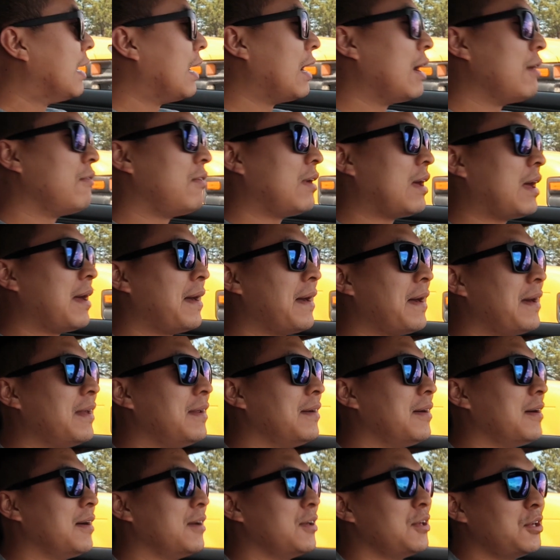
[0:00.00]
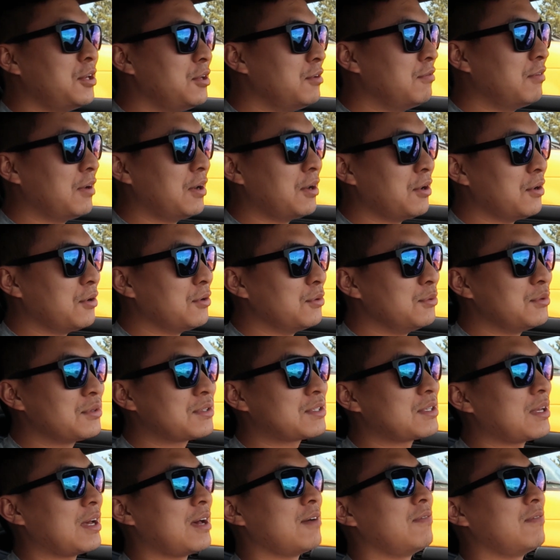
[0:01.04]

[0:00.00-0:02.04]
I've had Evos,